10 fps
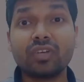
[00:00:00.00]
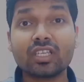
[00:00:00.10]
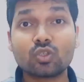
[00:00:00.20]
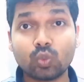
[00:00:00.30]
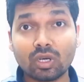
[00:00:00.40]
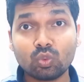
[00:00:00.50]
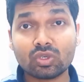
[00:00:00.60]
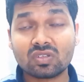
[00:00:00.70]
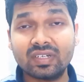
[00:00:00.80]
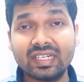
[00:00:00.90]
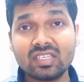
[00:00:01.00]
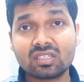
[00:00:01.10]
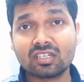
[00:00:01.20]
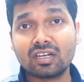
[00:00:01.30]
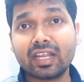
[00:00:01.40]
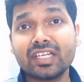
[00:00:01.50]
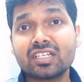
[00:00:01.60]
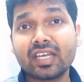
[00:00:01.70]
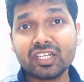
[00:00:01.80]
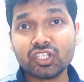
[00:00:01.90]
phase 1 was released in
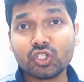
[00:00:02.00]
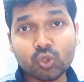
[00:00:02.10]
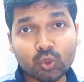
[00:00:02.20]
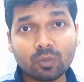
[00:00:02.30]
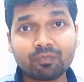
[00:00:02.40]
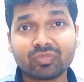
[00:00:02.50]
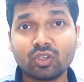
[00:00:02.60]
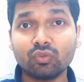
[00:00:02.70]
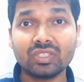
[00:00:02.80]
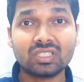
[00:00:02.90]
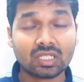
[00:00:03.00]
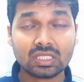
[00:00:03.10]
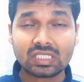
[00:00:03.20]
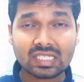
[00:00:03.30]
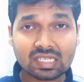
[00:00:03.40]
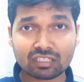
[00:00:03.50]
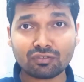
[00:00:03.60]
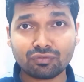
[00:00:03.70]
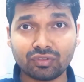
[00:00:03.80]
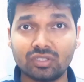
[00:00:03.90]
1992 with
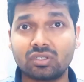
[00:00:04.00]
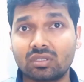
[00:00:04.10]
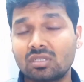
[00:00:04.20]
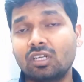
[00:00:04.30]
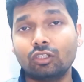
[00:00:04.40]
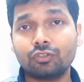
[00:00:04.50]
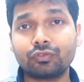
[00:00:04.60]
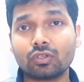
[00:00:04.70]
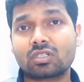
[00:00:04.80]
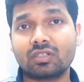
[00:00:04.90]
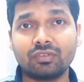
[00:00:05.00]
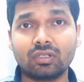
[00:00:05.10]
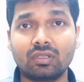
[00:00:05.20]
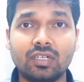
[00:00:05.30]
GSM features, the first ever